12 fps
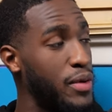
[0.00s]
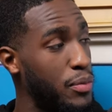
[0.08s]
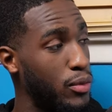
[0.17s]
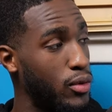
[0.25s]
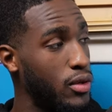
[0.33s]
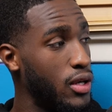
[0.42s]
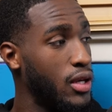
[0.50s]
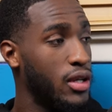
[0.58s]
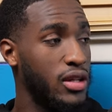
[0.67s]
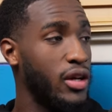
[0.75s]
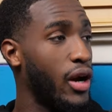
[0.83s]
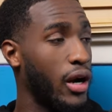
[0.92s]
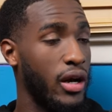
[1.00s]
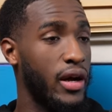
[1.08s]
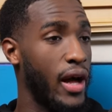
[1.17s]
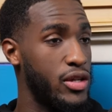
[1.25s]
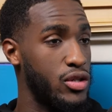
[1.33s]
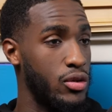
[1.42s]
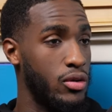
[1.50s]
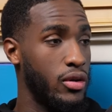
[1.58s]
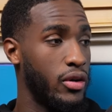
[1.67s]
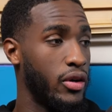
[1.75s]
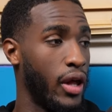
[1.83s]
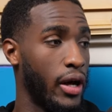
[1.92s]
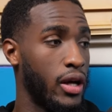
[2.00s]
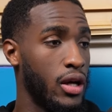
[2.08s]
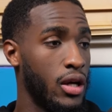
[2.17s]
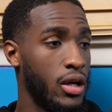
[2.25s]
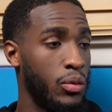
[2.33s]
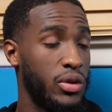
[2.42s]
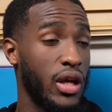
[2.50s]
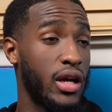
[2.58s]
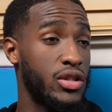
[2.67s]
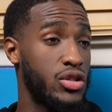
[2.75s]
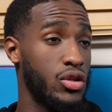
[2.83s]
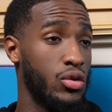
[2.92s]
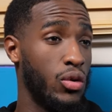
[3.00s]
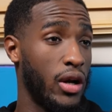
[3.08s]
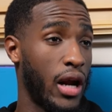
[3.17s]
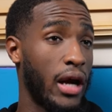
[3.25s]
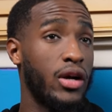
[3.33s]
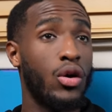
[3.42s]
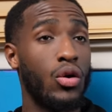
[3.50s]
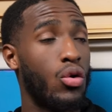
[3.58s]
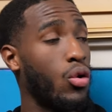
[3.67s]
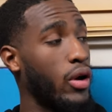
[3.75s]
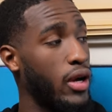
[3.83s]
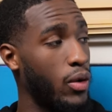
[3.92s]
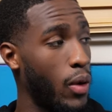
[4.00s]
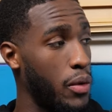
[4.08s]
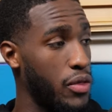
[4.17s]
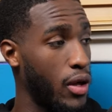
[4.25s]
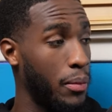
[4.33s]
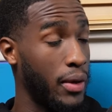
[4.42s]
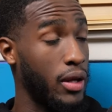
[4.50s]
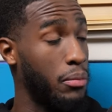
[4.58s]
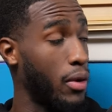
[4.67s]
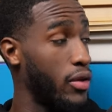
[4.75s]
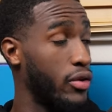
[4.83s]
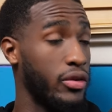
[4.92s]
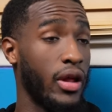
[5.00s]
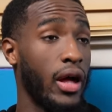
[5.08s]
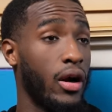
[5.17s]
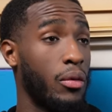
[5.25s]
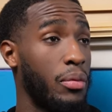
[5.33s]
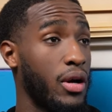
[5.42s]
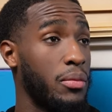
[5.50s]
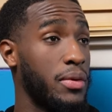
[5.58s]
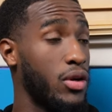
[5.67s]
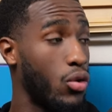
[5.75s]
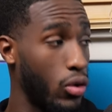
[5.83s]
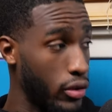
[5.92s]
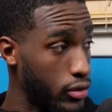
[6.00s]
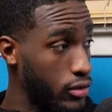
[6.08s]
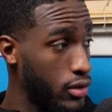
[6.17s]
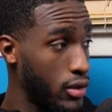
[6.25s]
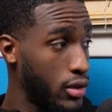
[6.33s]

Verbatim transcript: people, they're not going to catch you. And they're like, we think it's you. And I could go to court and get away with it. I'd be like, brother, they are bringing me to court.